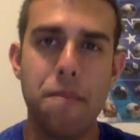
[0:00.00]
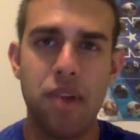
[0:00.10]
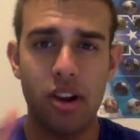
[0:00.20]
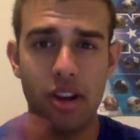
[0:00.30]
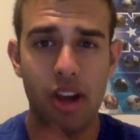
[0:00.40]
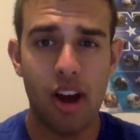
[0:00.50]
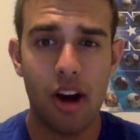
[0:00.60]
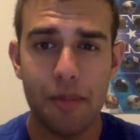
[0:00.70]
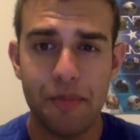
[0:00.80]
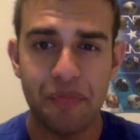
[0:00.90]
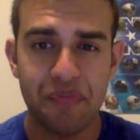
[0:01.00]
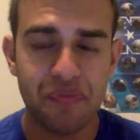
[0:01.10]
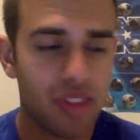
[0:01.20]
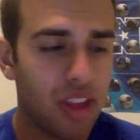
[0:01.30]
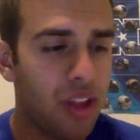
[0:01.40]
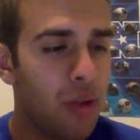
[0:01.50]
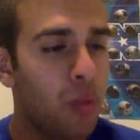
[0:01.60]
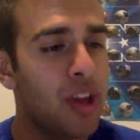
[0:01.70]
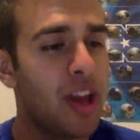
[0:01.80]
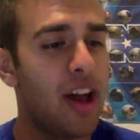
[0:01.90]
And now
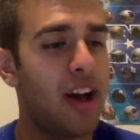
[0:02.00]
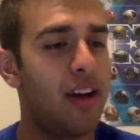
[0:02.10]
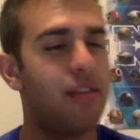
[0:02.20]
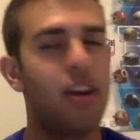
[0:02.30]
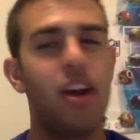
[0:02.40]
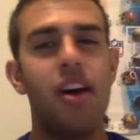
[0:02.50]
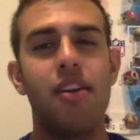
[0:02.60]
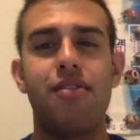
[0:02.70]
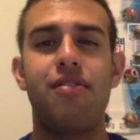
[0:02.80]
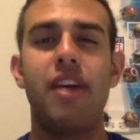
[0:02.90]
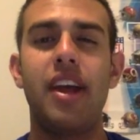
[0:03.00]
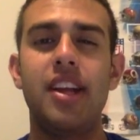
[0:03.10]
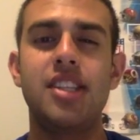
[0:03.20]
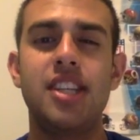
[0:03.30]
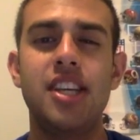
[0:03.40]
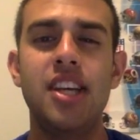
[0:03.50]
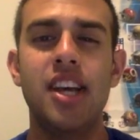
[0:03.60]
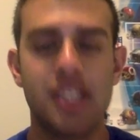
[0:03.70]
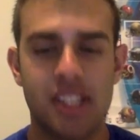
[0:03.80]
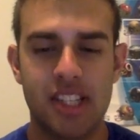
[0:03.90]
we have fantasy
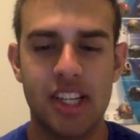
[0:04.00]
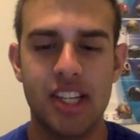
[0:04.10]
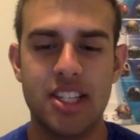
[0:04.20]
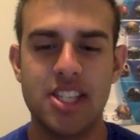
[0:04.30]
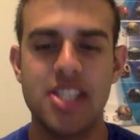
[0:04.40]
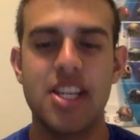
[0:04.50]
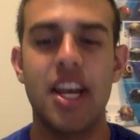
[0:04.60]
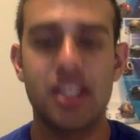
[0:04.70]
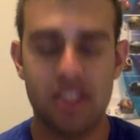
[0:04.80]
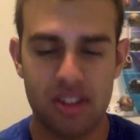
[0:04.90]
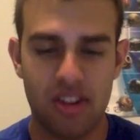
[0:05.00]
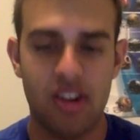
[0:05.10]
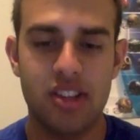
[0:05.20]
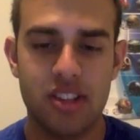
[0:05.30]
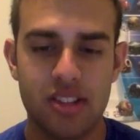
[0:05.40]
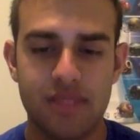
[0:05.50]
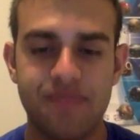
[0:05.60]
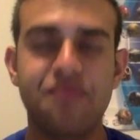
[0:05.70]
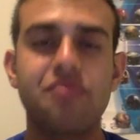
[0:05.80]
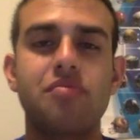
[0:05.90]
sits and starts.
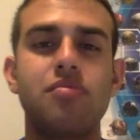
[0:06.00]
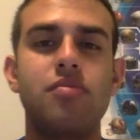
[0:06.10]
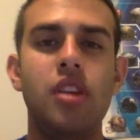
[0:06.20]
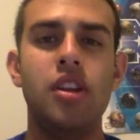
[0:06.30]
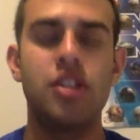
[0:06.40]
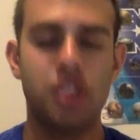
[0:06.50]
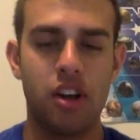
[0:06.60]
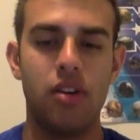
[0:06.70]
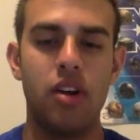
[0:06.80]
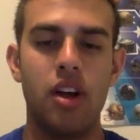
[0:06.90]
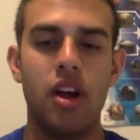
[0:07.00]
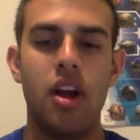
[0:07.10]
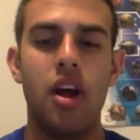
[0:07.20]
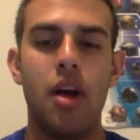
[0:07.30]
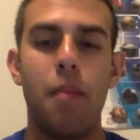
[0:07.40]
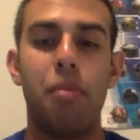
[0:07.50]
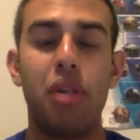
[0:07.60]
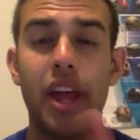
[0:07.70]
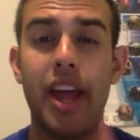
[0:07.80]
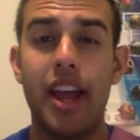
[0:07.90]
So, play